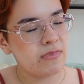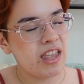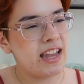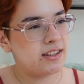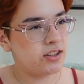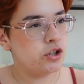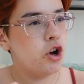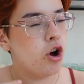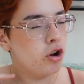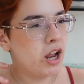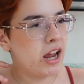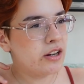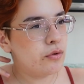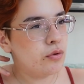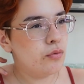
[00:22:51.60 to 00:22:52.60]
it's not
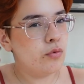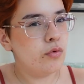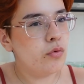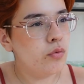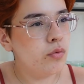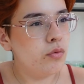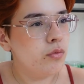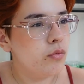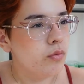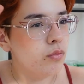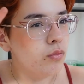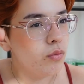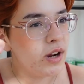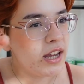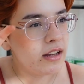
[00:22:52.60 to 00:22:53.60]
like
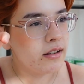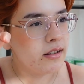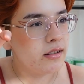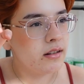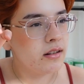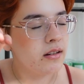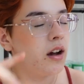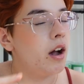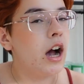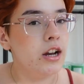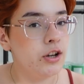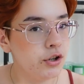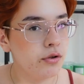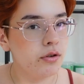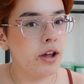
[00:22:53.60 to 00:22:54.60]
weird.
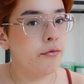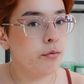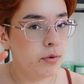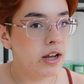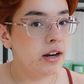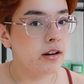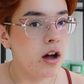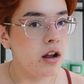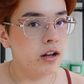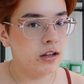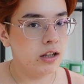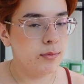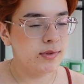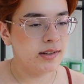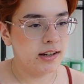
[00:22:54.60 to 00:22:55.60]
I do love weird coloured
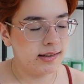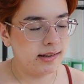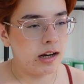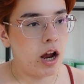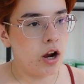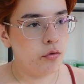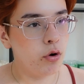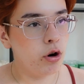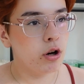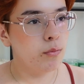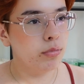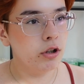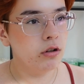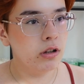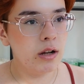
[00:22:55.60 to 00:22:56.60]
lipsticks, like I'd rock a
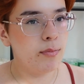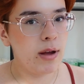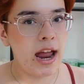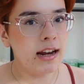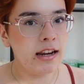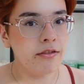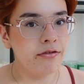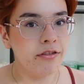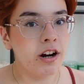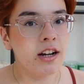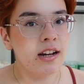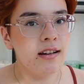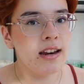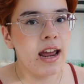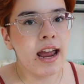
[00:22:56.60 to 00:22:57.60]
blue lip any
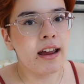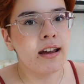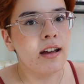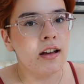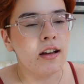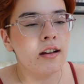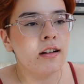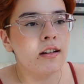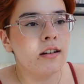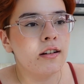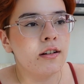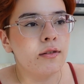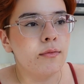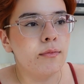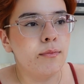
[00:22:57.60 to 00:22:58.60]
fucking day.
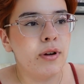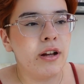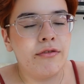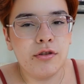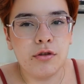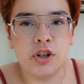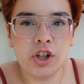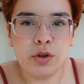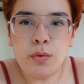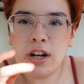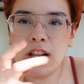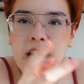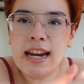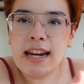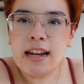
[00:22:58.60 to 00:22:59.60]
But if you just want
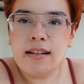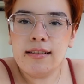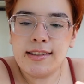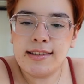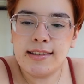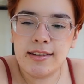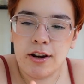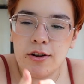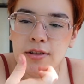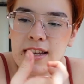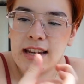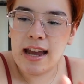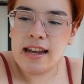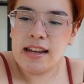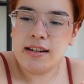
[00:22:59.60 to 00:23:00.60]
to like slowly
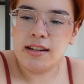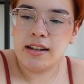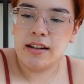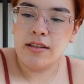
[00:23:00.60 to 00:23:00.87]
get into